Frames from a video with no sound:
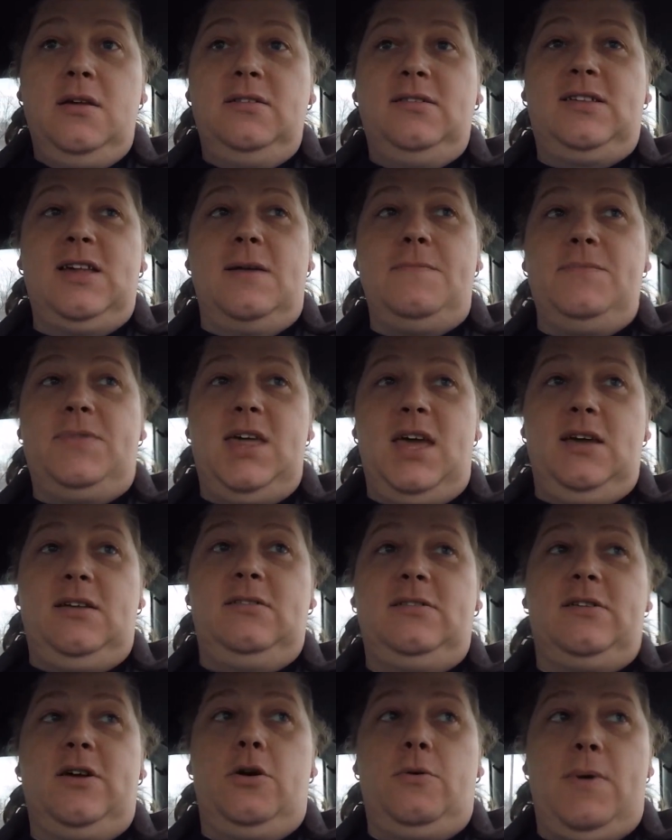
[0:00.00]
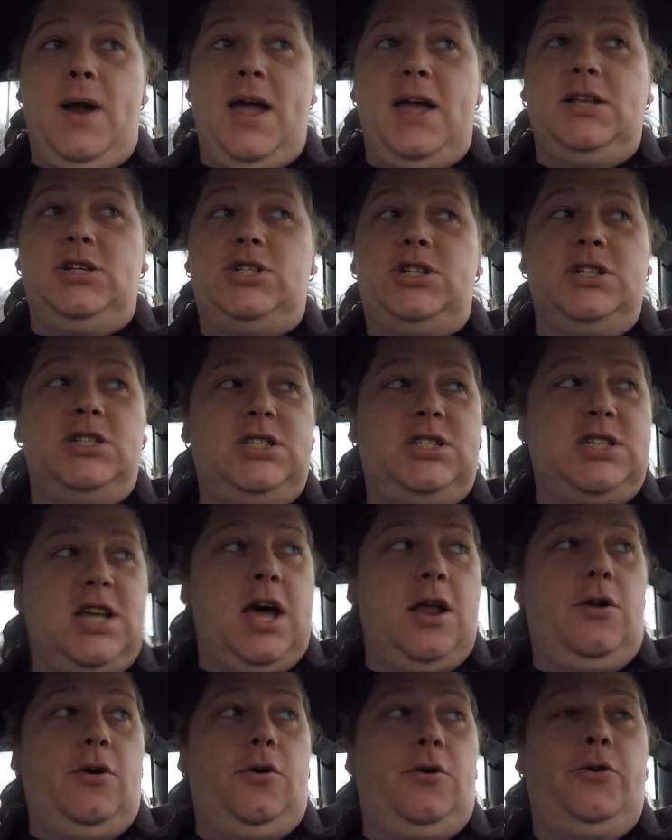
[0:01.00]
some things arranged and
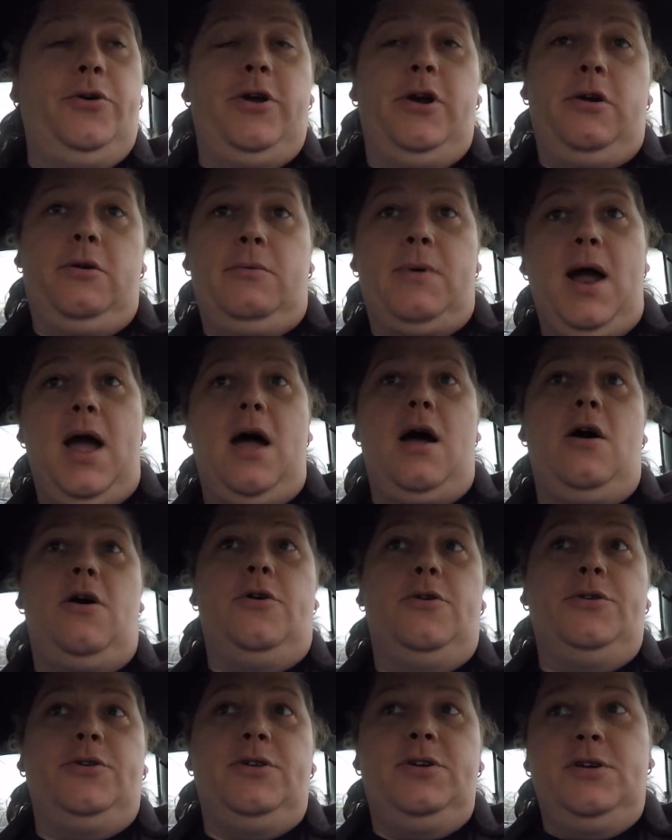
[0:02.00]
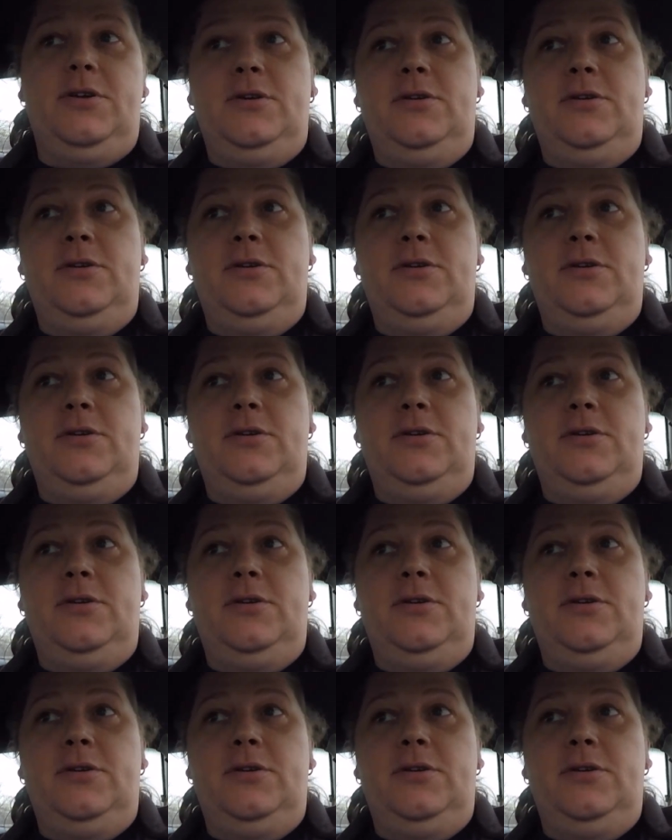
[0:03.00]
settled around